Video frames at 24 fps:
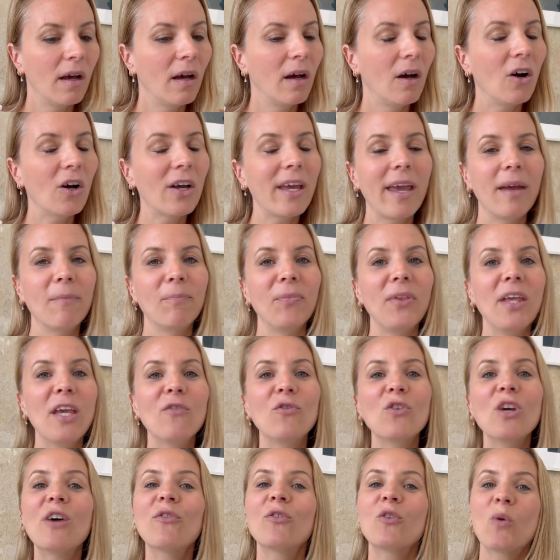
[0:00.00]
Okay, if
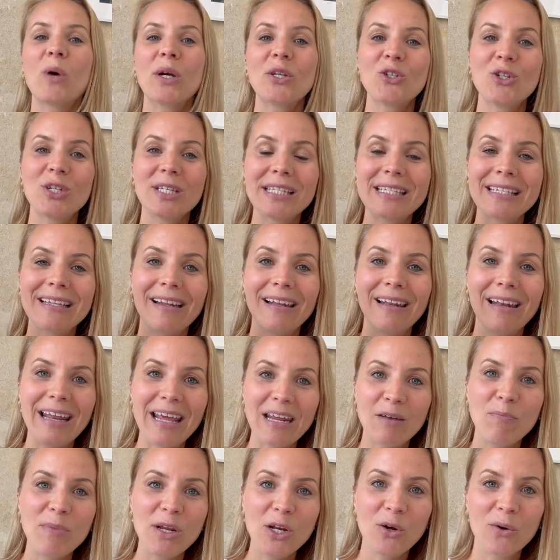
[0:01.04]
you have questions,
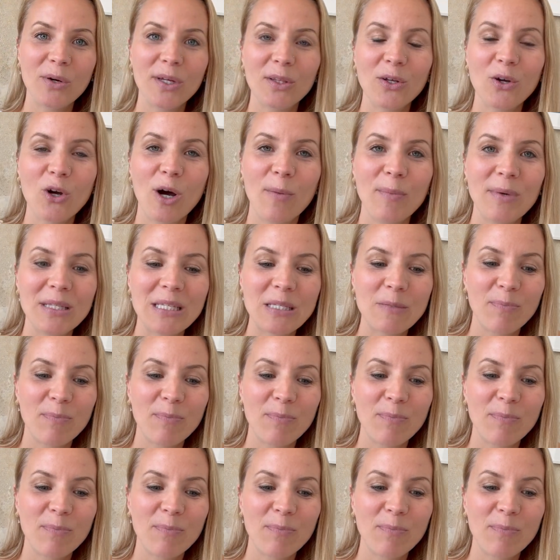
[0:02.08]
let me know in the comments.